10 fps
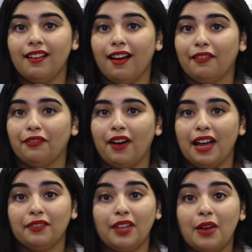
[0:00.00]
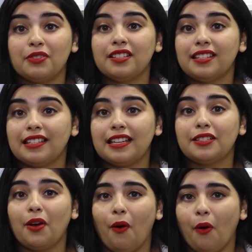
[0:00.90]
a
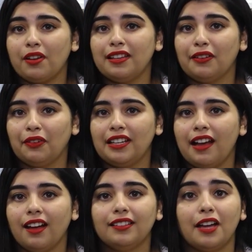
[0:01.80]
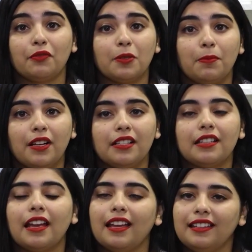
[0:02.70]
5,000-seat hockey arena that was built
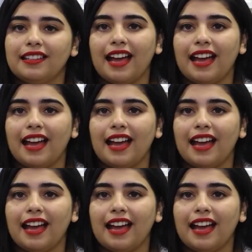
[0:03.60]
in